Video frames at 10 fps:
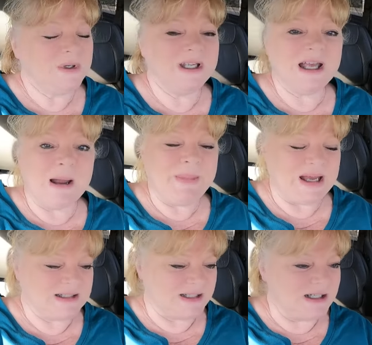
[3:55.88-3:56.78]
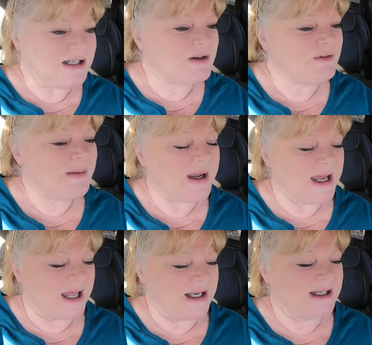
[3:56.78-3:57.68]
We get a message from
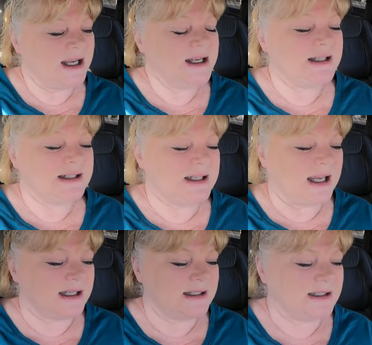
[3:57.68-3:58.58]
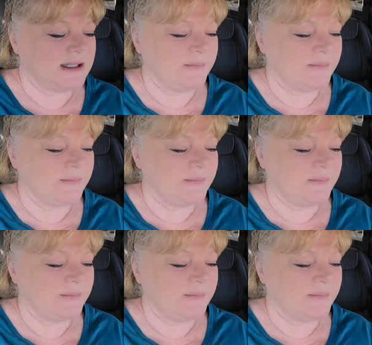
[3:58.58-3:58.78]
Ed and it says,